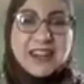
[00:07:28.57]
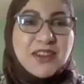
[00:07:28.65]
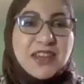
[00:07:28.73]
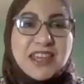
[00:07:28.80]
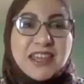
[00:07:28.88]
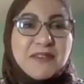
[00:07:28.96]
you
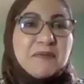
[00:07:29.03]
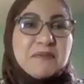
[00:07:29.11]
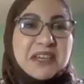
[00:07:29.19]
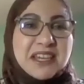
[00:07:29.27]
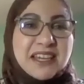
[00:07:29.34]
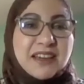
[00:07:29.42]
give
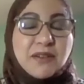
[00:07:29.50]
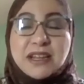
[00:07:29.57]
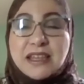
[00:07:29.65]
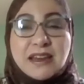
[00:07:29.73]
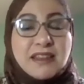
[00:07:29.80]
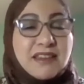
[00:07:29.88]
me, or
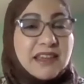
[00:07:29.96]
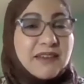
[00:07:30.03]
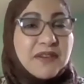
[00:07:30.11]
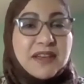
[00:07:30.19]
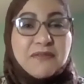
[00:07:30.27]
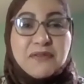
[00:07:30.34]
can you give
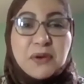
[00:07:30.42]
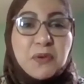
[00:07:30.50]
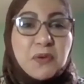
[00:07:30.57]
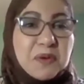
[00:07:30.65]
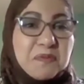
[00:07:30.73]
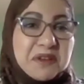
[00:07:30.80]
every
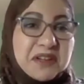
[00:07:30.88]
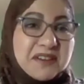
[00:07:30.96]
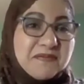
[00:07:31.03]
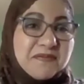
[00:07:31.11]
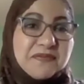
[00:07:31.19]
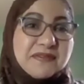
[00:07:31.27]
woman
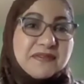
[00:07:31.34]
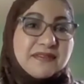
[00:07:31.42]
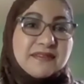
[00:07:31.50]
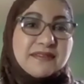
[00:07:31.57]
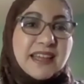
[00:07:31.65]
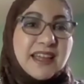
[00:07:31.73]

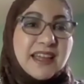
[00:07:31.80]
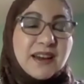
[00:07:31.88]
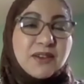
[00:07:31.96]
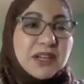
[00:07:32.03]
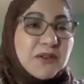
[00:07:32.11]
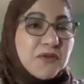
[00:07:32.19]
they
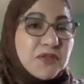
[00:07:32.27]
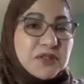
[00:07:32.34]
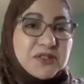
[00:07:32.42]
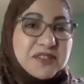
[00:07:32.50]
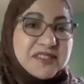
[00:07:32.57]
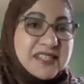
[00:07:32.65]
looking for
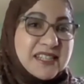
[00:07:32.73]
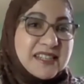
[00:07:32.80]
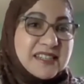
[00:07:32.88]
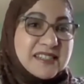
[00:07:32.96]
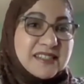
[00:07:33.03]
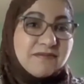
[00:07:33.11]

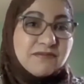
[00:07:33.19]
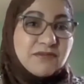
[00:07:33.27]
succeed?